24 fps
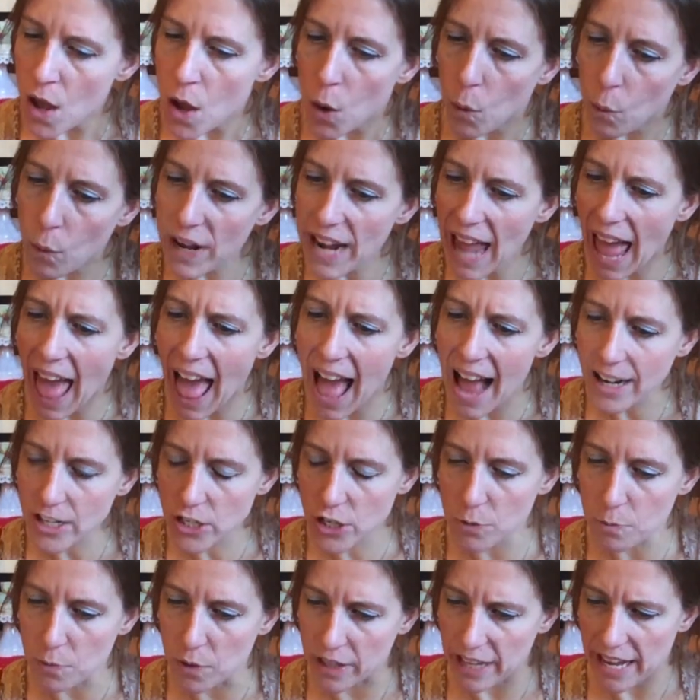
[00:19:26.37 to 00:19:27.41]
What
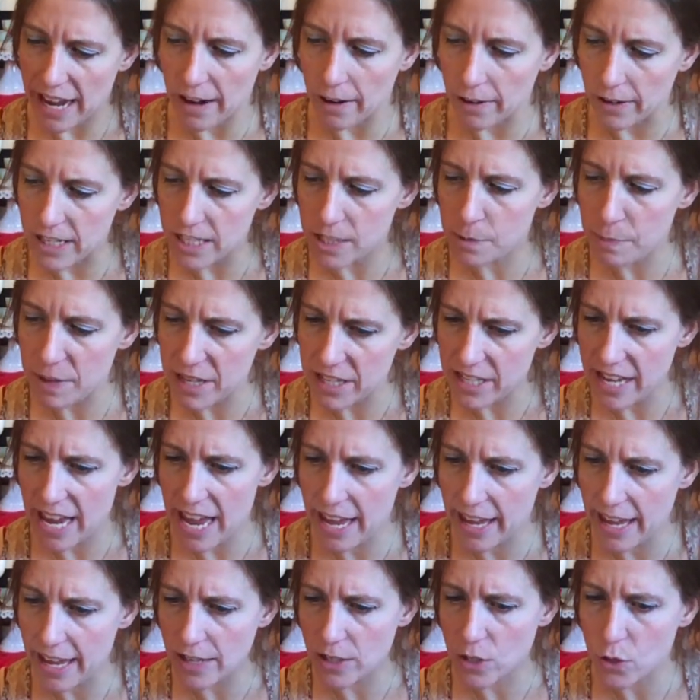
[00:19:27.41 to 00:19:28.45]
action will Aries be
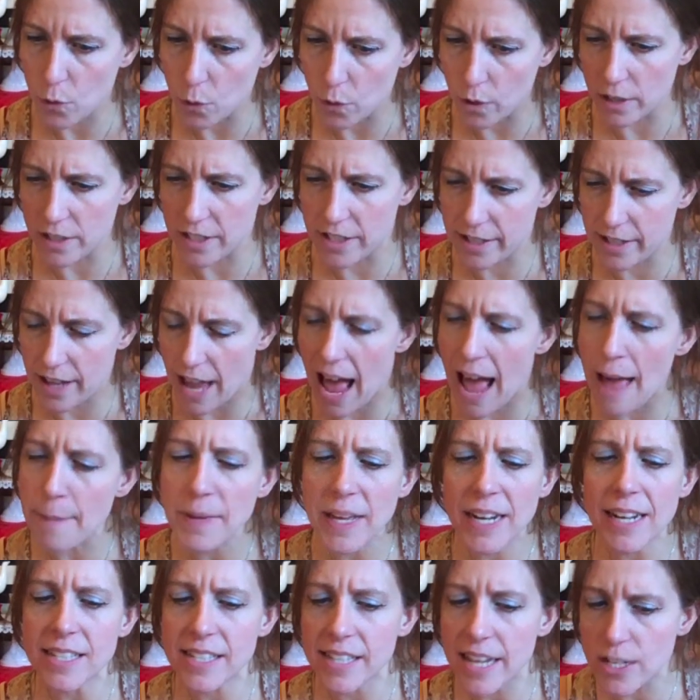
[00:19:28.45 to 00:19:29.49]
taking towards, I'm
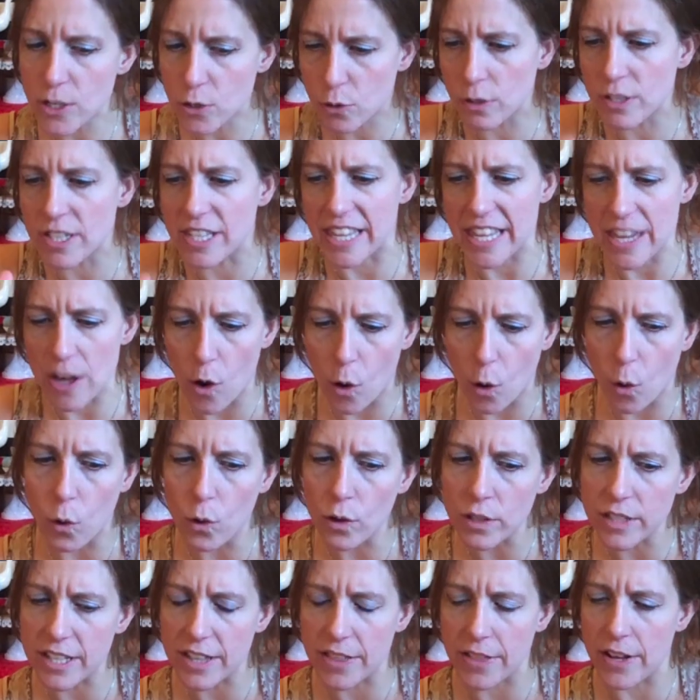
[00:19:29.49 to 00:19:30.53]
going to say towards the
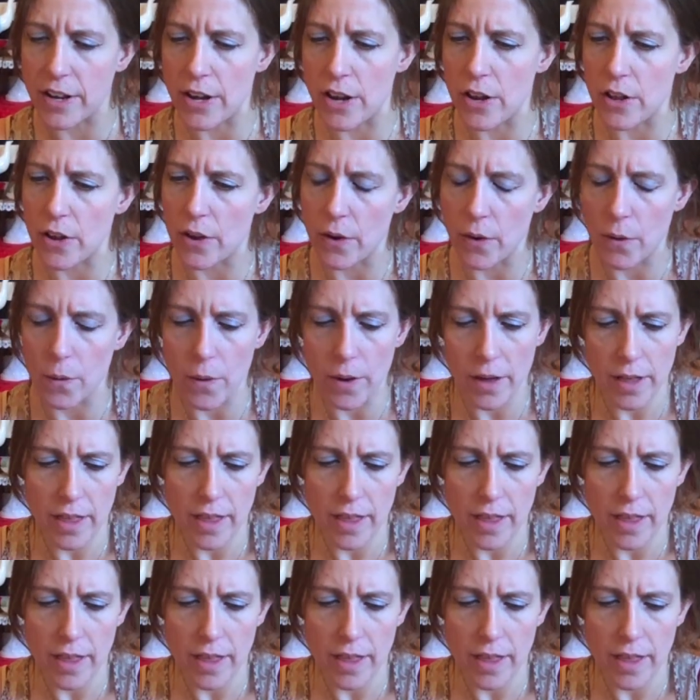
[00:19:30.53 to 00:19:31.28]
old and the new?